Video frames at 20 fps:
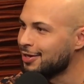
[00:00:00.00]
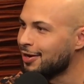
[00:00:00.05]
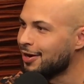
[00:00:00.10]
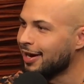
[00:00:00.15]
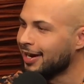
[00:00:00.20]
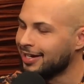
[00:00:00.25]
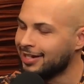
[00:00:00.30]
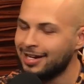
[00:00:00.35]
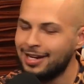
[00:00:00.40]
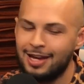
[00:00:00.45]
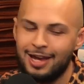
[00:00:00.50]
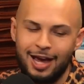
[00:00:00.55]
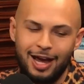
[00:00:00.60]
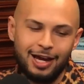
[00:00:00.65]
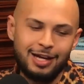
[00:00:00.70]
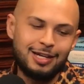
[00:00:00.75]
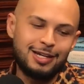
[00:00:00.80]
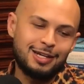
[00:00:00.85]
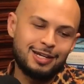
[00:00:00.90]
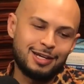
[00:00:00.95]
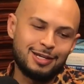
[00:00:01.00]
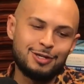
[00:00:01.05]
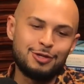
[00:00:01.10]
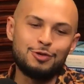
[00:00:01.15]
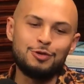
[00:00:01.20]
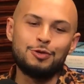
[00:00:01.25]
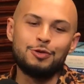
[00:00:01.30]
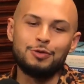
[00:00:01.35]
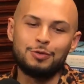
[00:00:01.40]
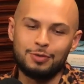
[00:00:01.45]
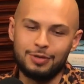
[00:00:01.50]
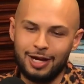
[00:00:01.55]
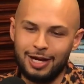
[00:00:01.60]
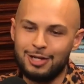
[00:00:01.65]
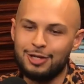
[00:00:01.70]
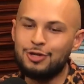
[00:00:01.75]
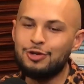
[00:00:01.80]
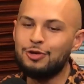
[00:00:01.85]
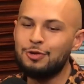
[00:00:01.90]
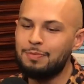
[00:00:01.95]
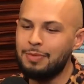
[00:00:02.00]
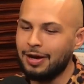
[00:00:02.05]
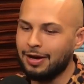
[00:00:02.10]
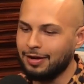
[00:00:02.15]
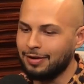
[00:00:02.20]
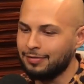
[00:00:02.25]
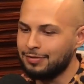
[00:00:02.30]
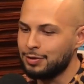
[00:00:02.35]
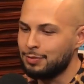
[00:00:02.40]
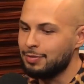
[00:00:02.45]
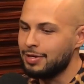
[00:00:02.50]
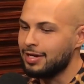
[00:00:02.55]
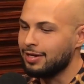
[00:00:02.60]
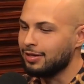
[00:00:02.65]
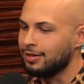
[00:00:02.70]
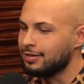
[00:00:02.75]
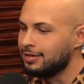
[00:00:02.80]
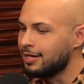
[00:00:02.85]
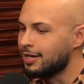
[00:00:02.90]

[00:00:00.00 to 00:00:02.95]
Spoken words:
I need a new pair of speakers.